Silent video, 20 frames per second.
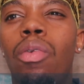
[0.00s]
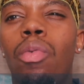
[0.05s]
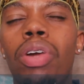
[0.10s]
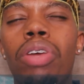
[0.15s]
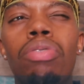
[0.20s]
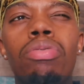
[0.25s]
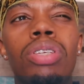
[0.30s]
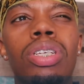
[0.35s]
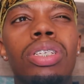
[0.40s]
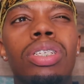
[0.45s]

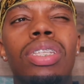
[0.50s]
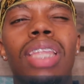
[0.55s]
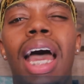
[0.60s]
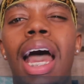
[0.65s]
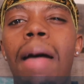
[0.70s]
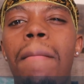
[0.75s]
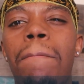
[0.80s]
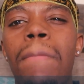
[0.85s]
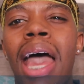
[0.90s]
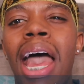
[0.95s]
where you just
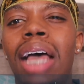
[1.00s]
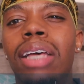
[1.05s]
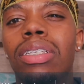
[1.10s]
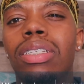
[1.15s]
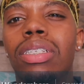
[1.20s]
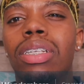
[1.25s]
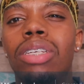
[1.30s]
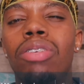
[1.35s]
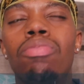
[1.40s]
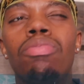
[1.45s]
not
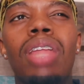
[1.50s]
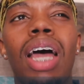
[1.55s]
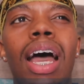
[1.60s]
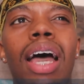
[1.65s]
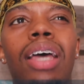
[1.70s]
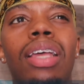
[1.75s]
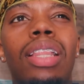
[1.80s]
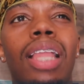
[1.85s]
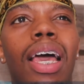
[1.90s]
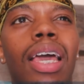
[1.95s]
masculine. You
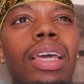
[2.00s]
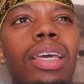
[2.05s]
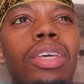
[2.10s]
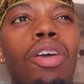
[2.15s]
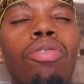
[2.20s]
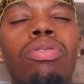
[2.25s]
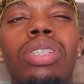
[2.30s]
not like